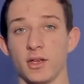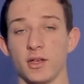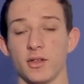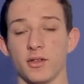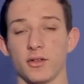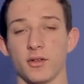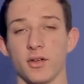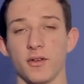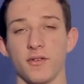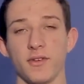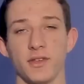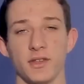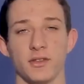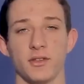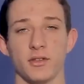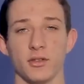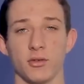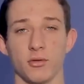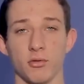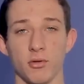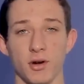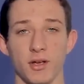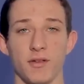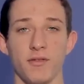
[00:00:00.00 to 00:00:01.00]
So I think this is a
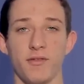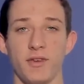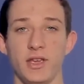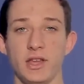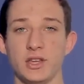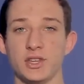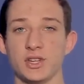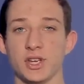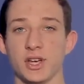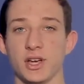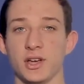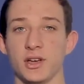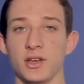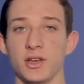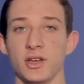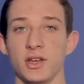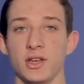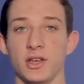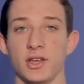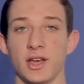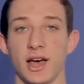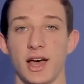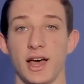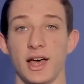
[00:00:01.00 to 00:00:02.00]
great feature
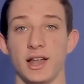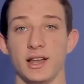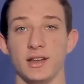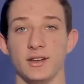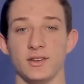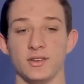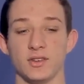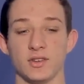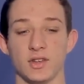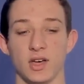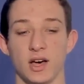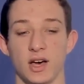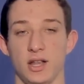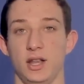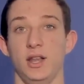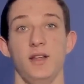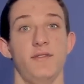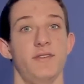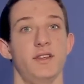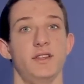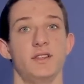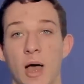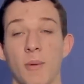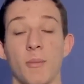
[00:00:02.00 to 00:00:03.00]
and I love it.